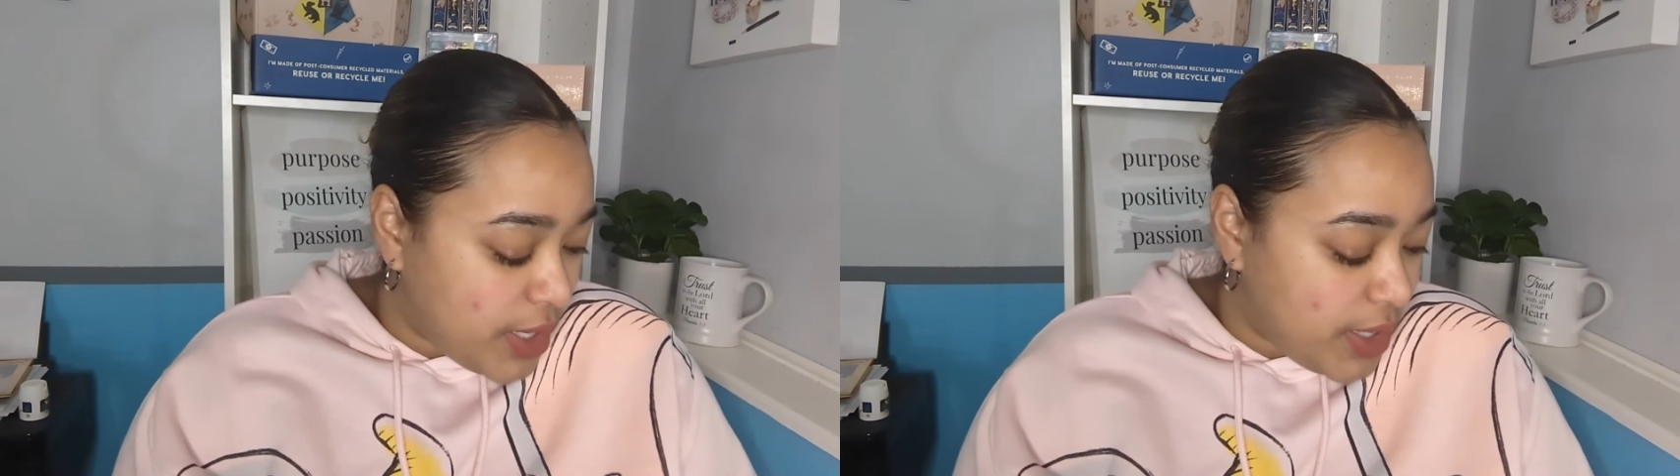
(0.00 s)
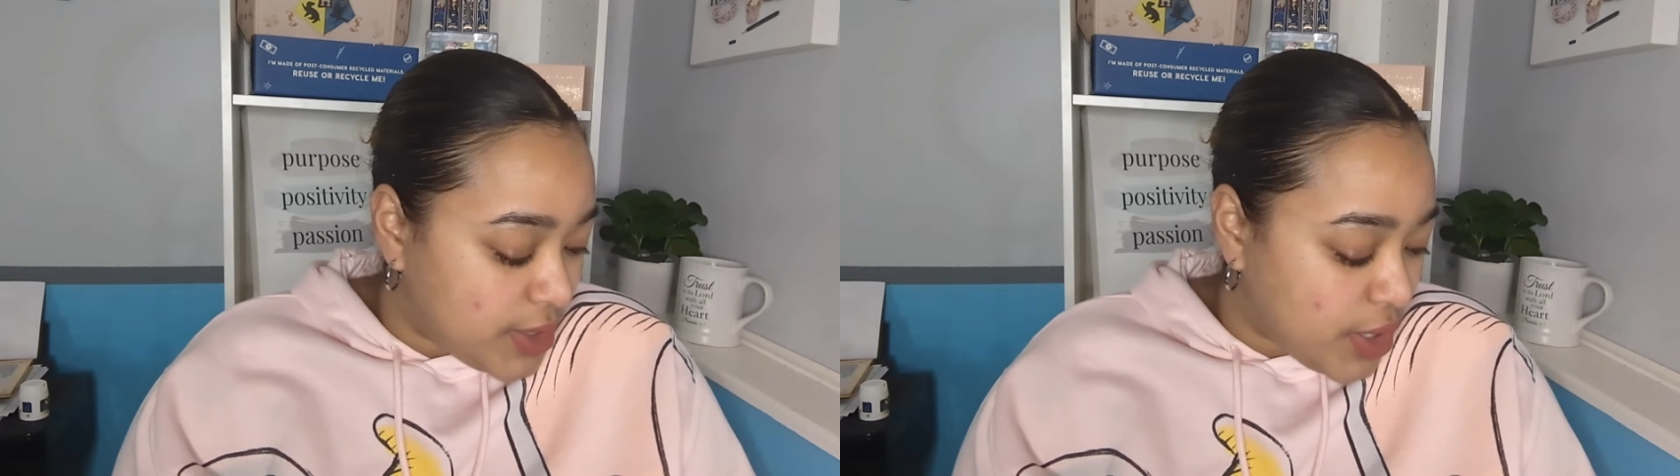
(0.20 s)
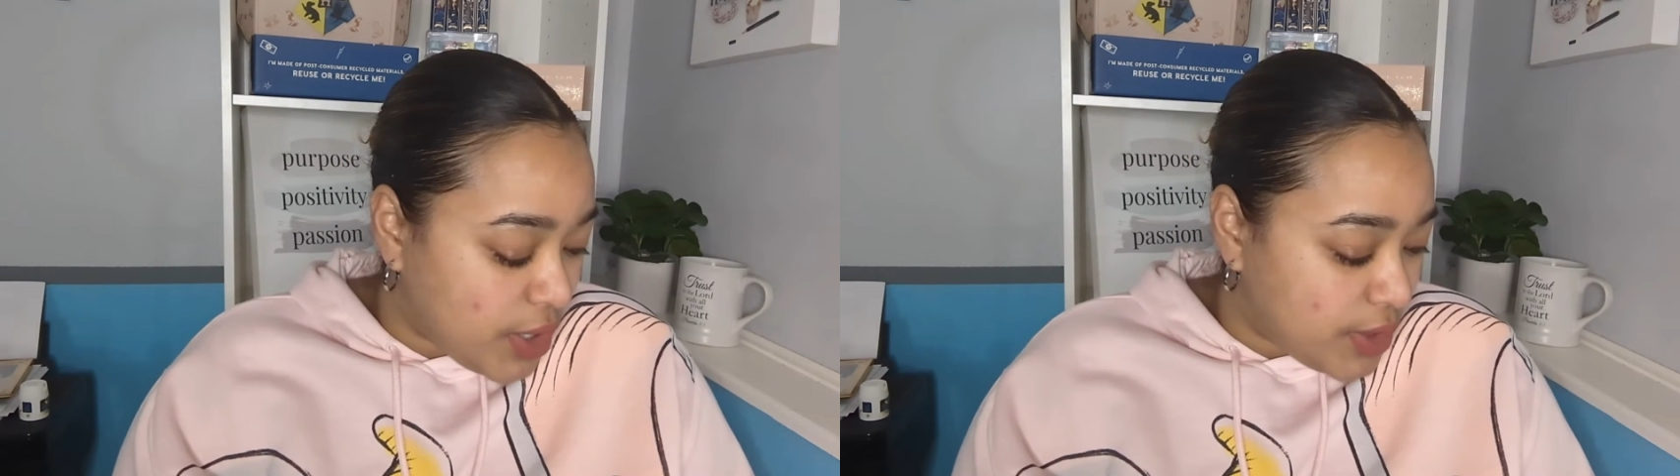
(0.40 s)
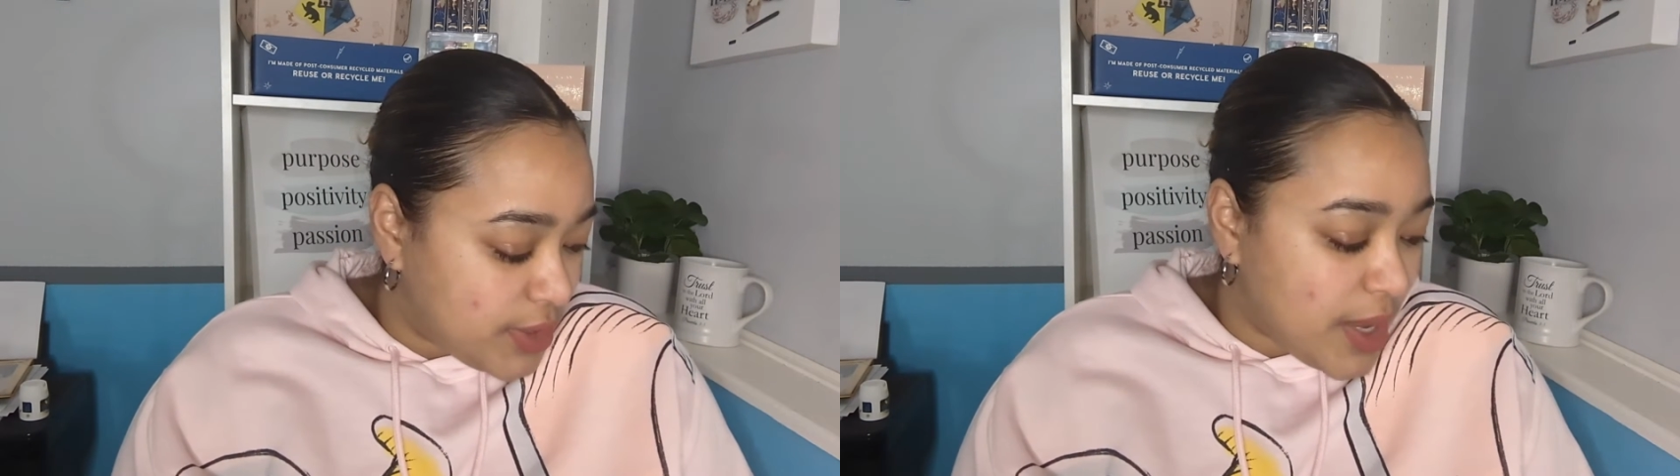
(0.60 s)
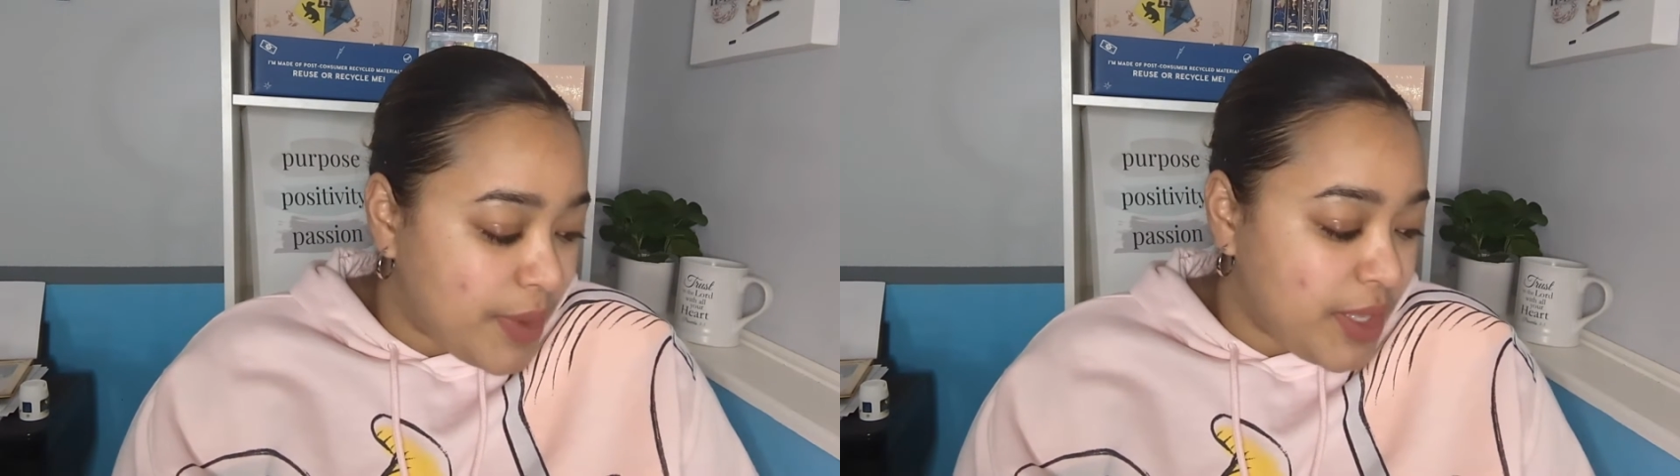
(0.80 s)
these are,
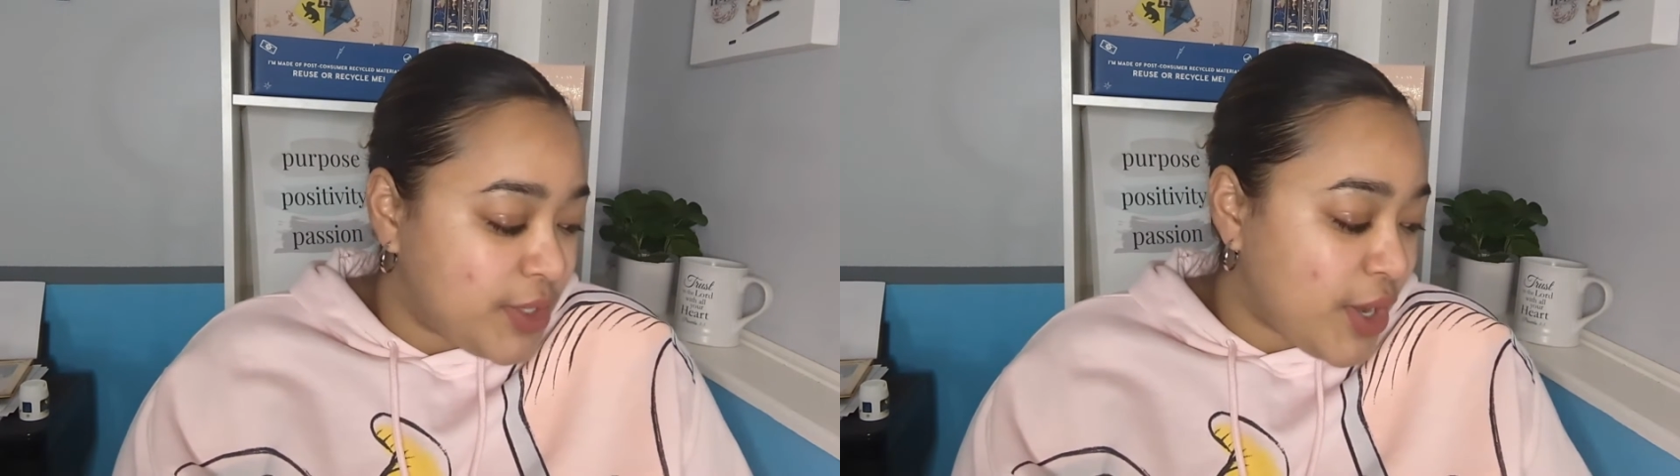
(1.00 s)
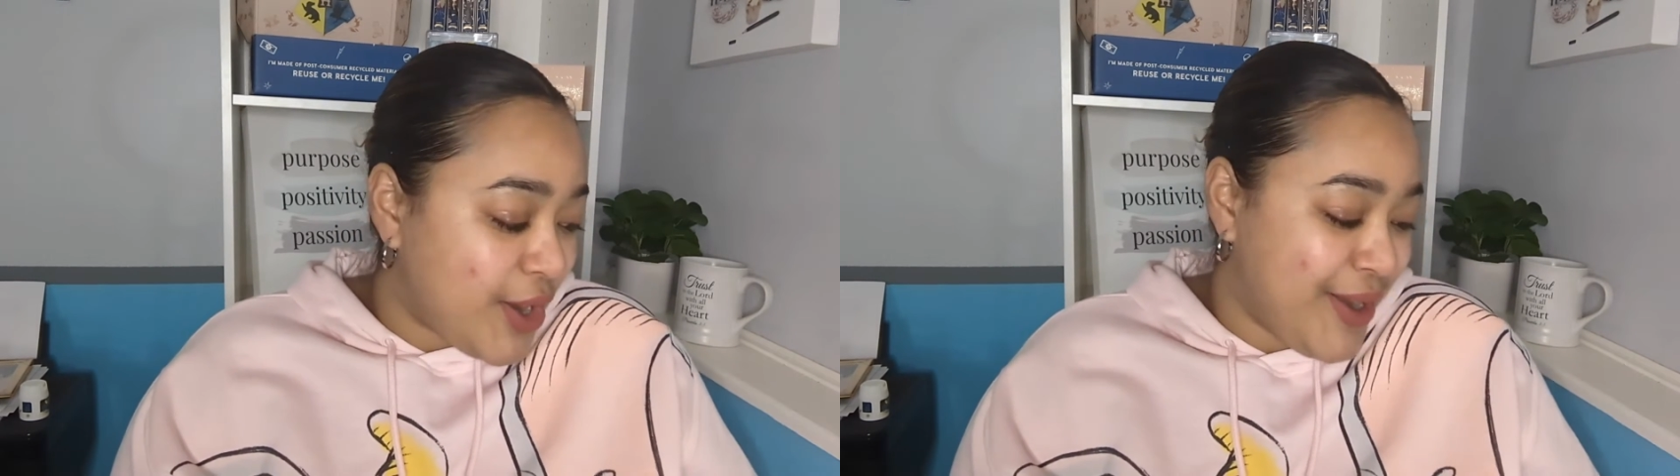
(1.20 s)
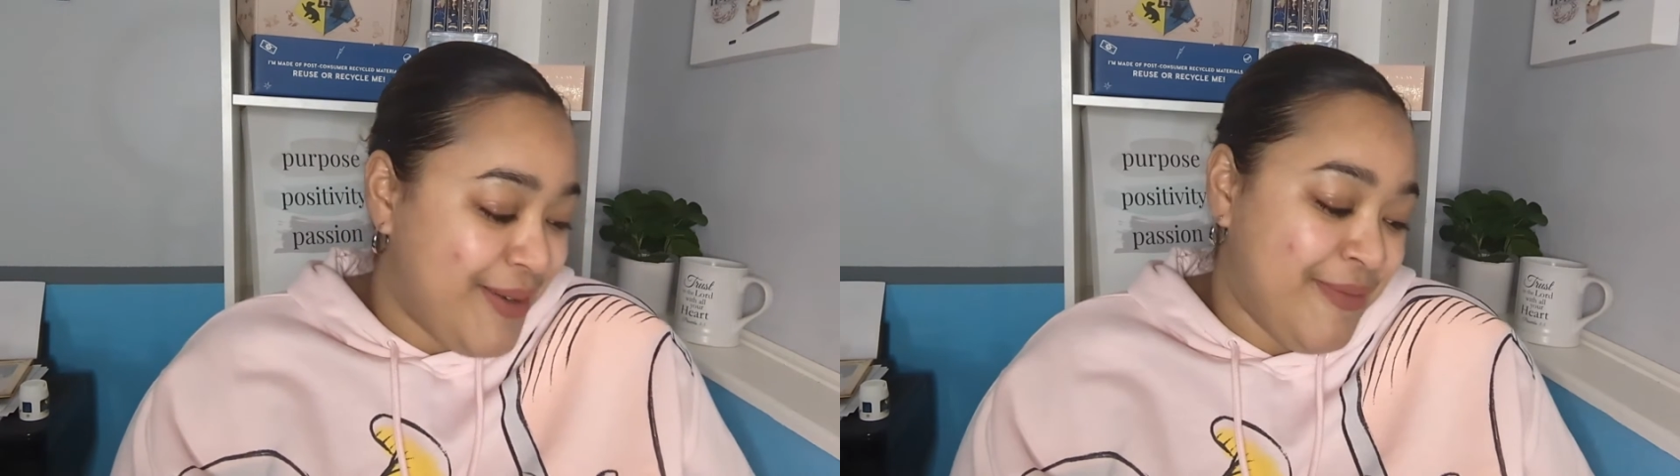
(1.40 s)
some of these are,